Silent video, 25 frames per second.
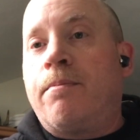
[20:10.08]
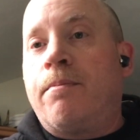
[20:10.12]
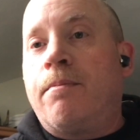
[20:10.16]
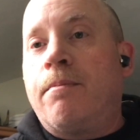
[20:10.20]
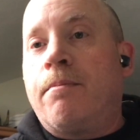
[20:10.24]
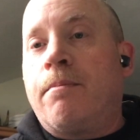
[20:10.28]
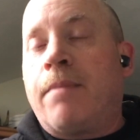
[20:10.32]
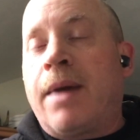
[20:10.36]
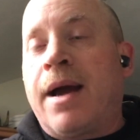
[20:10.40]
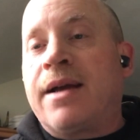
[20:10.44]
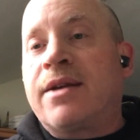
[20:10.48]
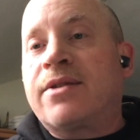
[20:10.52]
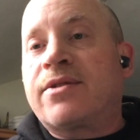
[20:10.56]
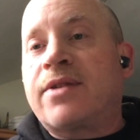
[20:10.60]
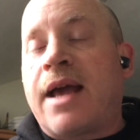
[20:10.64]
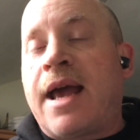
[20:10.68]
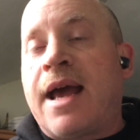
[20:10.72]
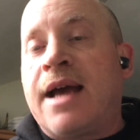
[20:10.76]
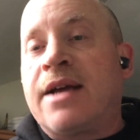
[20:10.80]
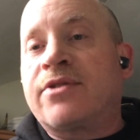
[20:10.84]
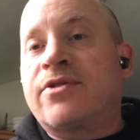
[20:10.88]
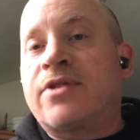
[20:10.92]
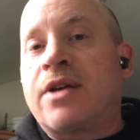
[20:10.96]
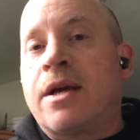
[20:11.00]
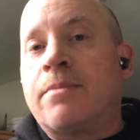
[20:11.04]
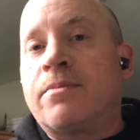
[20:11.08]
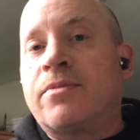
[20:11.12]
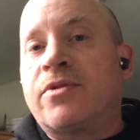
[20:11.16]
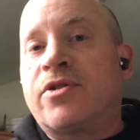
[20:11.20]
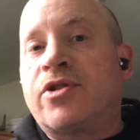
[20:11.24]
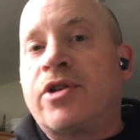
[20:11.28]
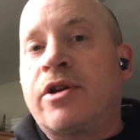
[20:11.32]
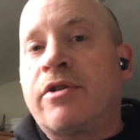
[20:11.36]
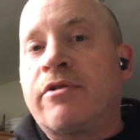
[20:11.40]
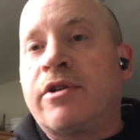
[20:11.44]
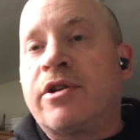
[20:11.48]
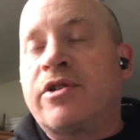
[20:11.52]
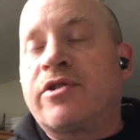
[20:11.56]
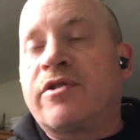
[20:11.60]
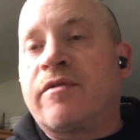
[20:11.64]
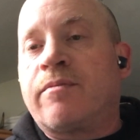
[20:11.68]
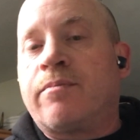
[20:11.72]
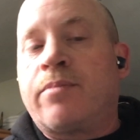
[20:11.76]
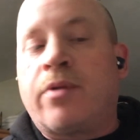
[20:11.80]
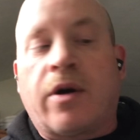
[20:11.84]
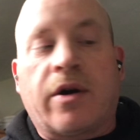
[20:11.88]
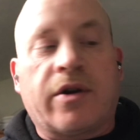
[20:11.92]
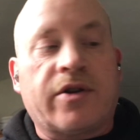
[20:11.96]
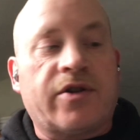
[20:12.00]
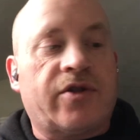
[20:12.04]
Mike's SM series of
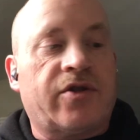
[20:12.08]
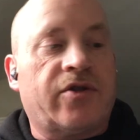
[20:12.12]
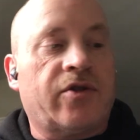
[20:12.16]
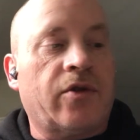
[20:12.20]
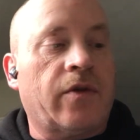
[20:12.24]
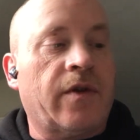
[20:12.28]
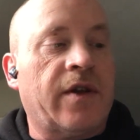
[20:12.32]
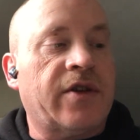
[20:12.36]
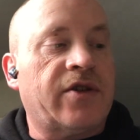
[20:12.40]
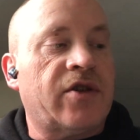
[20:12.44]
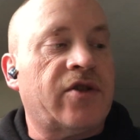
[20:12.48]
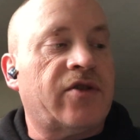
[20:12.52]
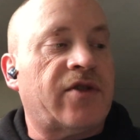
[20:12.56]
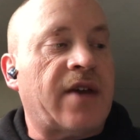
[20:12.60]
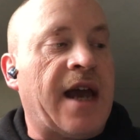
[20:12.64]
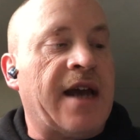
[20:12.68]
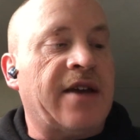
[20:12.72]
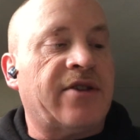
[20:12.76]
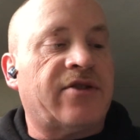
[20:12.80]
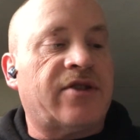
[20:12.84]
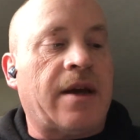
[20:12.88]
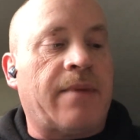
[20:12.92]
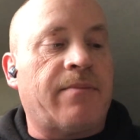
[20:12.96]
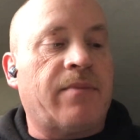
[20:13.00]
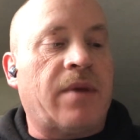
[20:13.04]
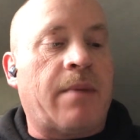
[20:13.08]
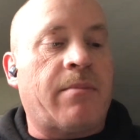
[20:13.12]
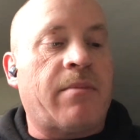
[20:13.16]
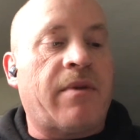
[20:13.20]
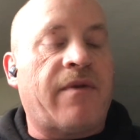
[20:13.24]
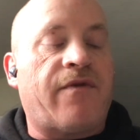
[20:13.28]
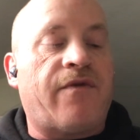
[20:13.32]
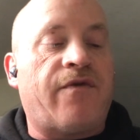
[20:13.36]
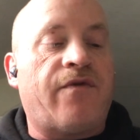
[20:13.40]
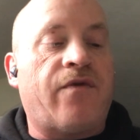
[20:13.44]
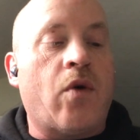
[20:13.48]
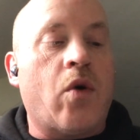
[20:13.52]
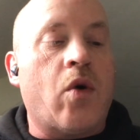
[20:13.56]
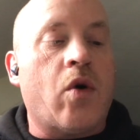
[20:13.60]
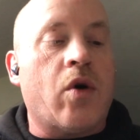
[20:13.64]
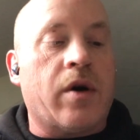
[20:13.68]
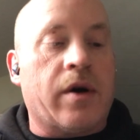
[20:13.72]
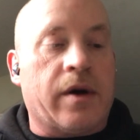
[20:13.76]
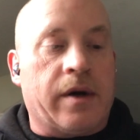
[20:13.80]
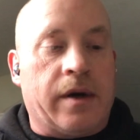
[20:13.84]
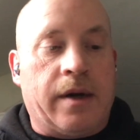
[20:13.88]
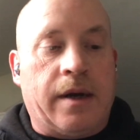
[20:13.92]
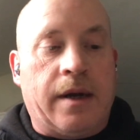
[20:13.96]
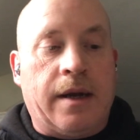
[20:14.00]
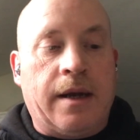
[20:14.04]
books. So this is SM number four
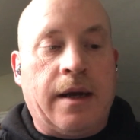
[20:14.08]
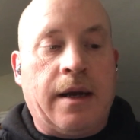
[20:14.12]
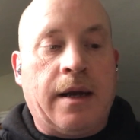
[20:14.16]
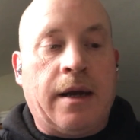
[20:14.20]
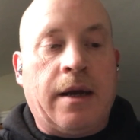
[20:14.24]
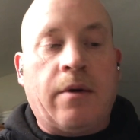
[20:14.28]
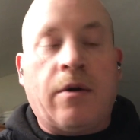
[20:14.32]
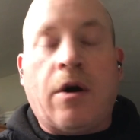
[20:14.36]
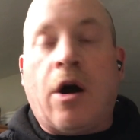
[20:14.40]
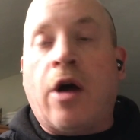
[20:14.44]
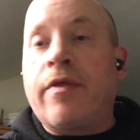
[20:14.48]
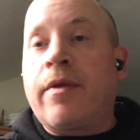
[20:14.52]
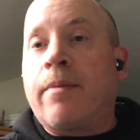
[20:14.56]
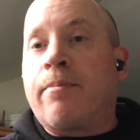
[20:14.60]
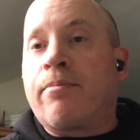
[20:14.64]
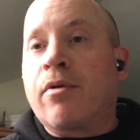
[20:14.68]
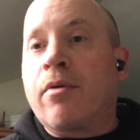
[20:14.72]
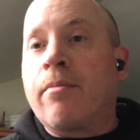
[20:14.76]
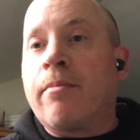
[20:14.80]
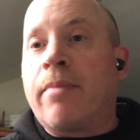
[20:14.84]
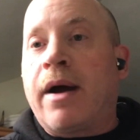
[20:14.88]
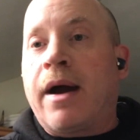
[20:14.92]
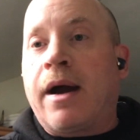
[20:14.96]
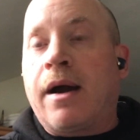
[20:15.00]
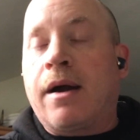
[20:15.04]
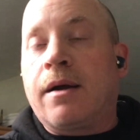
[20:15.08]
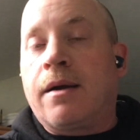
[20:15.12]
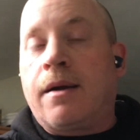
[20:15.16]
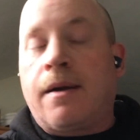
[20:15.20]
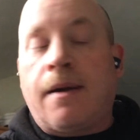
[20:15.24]
on the Brummbär.